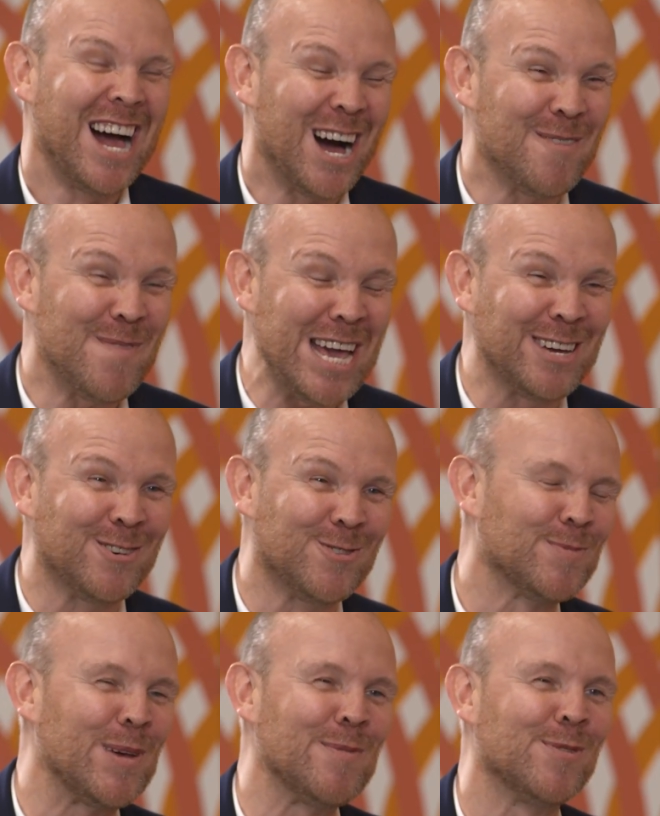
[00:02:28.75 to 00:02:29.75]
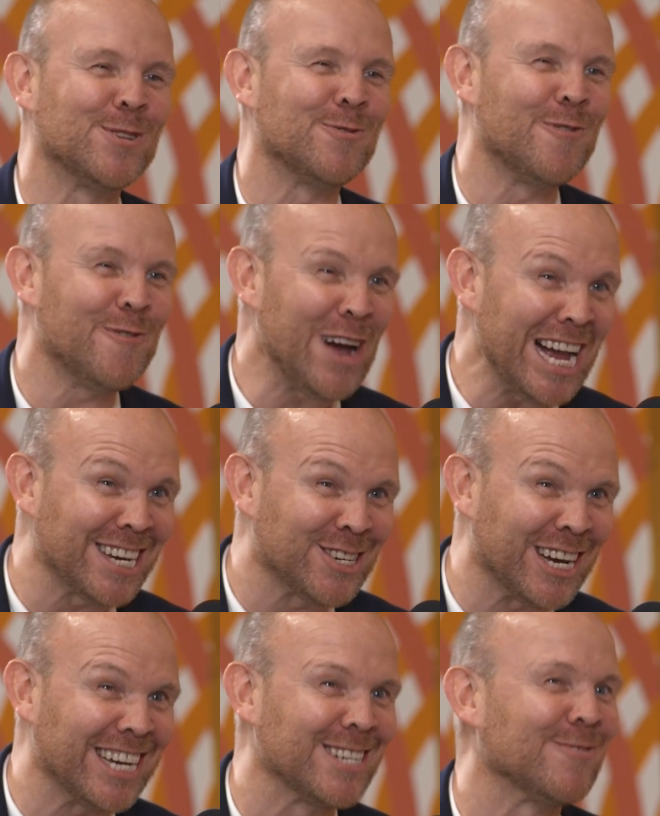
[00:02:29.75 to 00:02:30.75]
I may cause people to fact
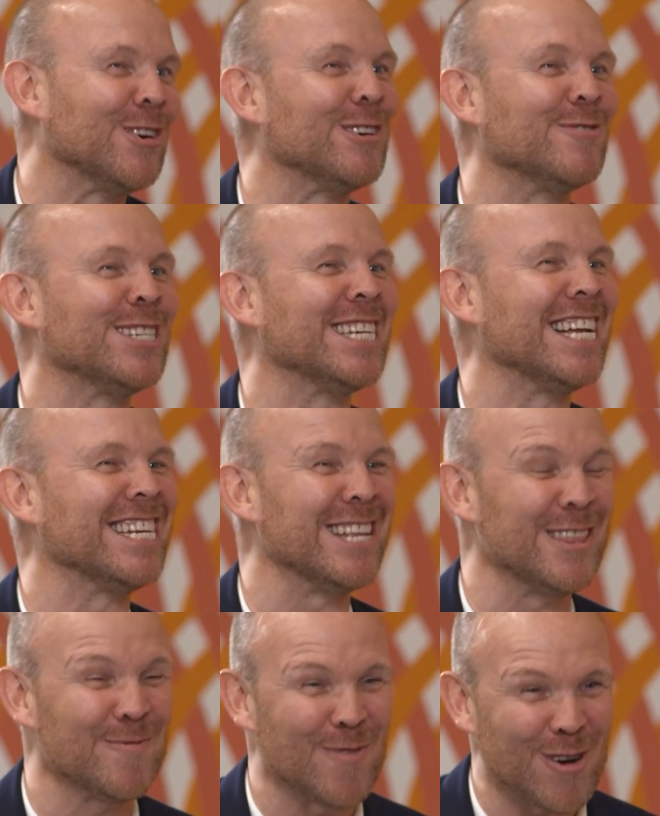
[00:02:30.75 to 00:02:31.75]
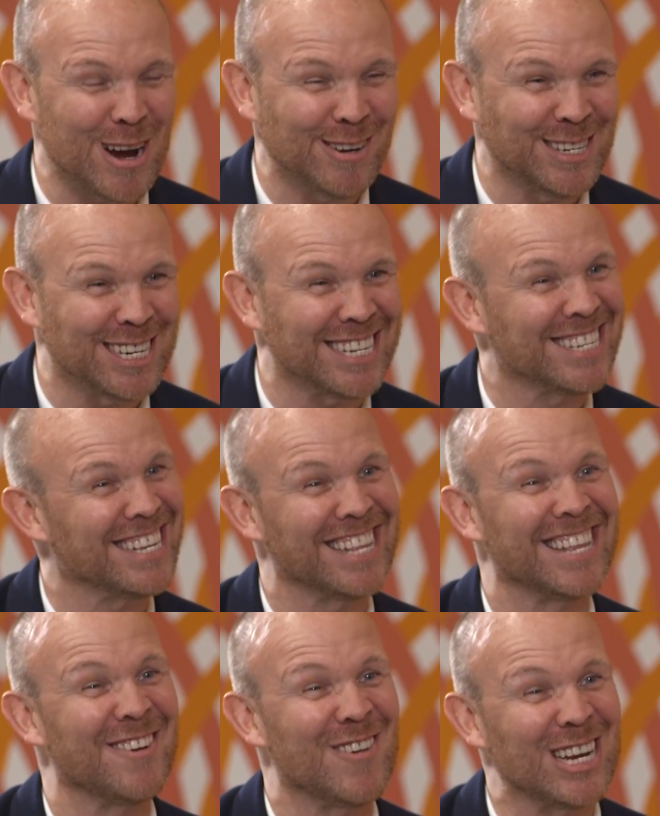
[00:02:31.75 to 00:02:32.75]
check what I've said, and in the process
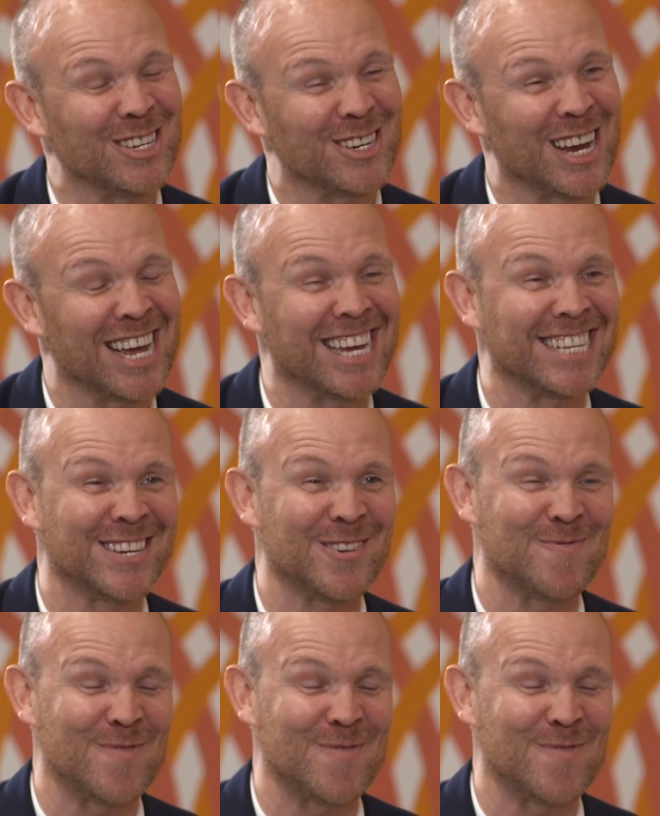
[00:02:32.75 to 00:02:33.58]
they're educated,